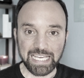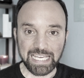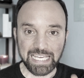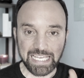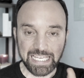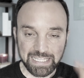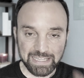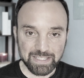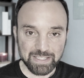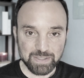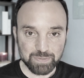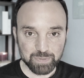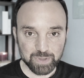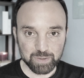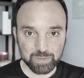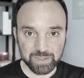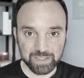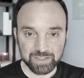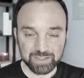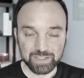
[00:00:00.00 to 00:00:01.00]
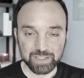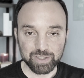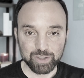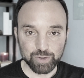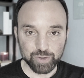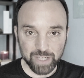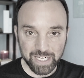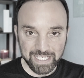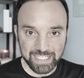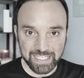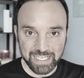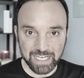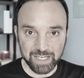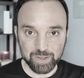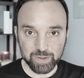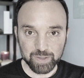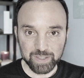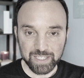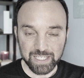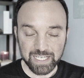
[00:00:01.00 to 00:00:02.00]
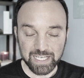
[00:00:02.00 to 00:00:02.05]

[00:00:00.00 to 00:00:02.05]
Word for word: in this moment, right now,